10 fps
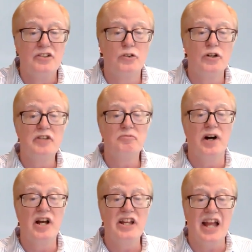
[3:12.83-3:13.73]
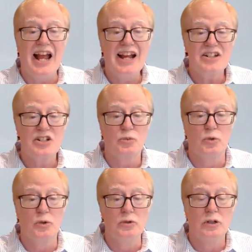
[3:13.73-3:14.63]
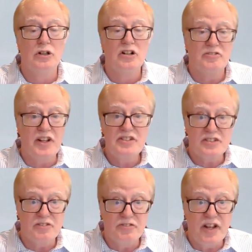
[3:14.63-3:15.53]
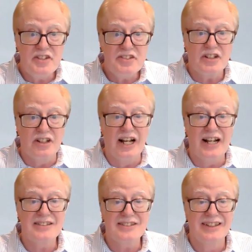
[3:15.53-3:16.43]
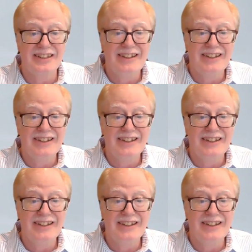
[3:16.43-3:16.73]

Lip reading: during my actual face-to-face class.